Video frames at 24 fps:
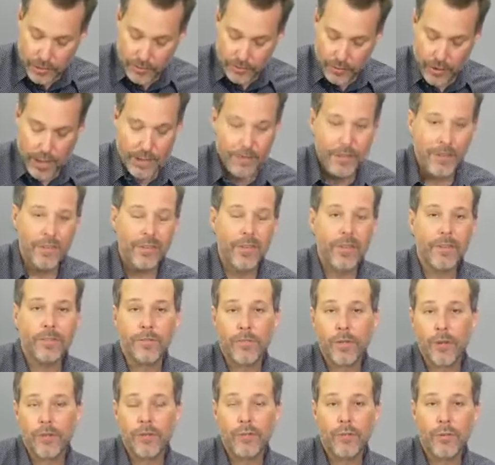So obviously the
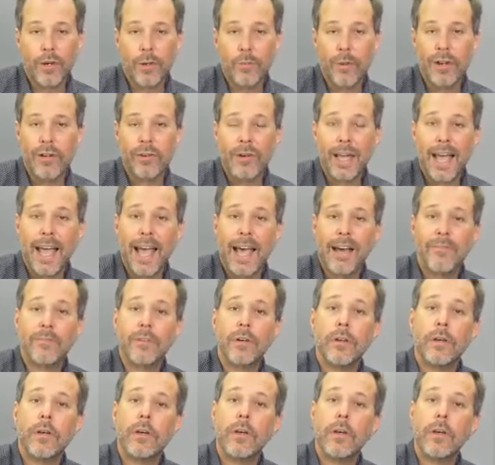first string we don't have